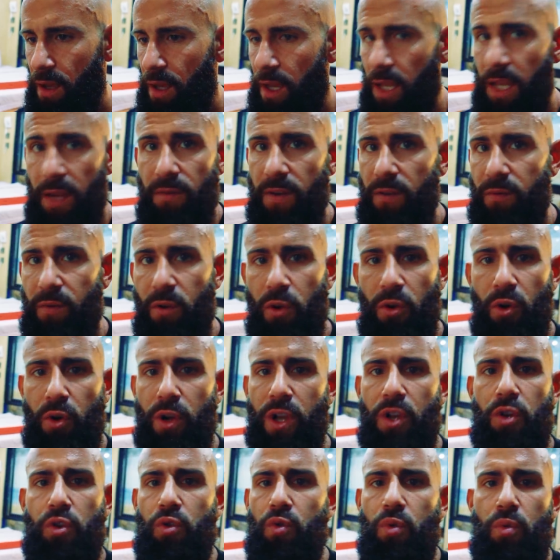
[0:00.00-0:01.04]
Even if you look
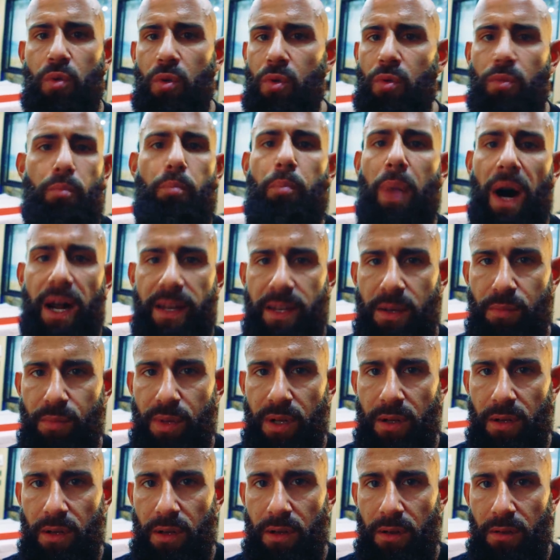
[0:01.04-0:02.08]
into
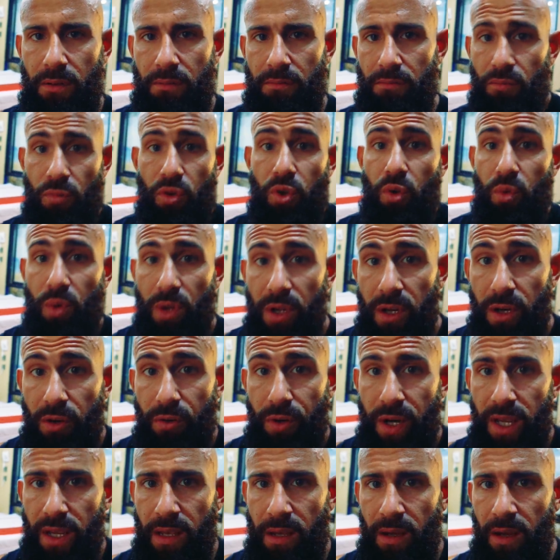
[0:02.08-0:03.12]
bodybuilding, you will
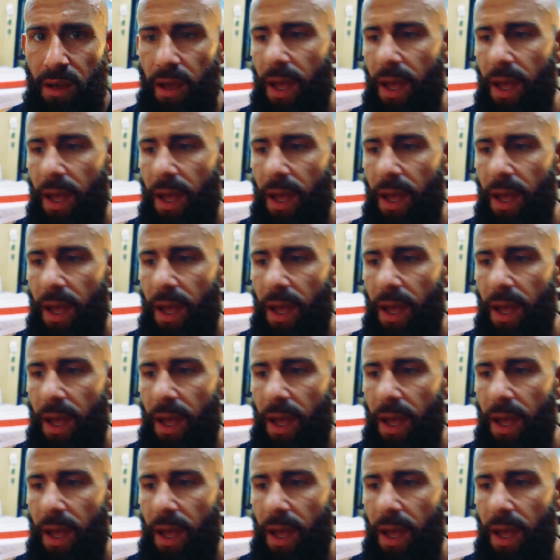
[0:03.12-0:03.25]
agree.